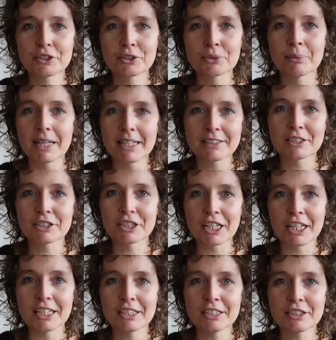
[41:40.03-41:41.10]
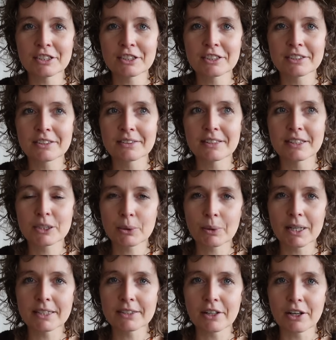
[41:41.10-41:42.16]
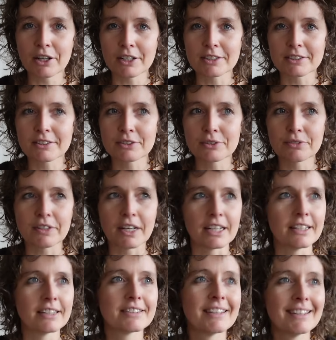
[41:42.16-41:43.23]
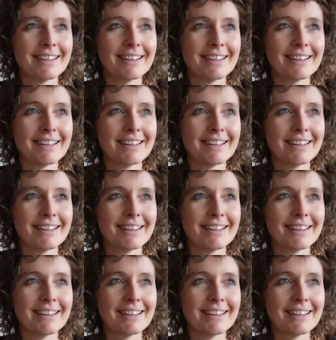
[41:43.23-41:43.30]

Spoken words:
to make the change is quite hard to find.